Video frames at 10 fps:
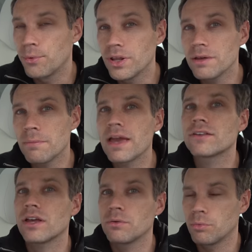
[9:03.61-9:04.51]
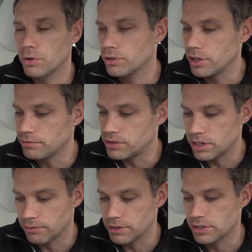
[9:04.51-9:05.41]
really makes a world of
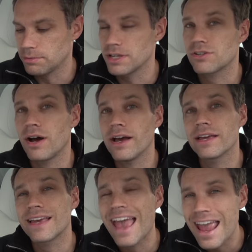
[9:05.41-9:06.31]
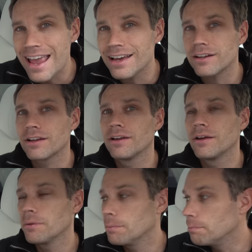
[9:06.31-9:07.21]
difference to me. So I can't
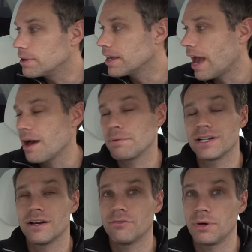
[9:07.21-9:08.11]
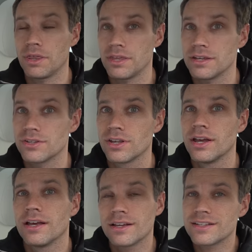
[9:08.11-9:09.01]
be happy enough with these,
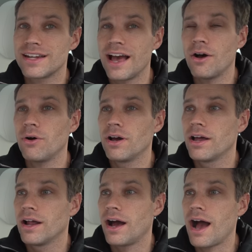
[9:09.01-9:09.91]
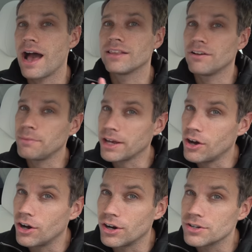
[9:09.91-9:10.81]
because now I love my
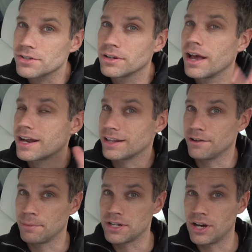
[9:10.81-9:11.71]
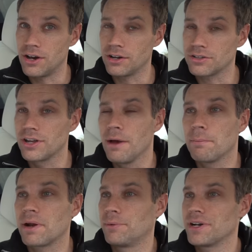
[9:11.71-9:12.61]
cars and I love my dogs,
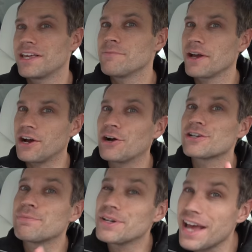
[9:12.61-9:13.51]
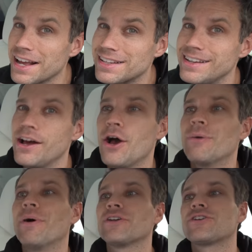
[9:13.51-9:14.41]
but I wanna keep my cars protected
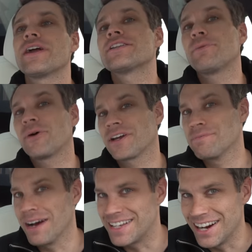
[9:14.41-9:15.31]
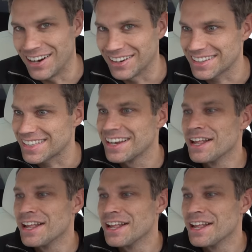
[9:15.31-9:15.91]
while transporting my dogs.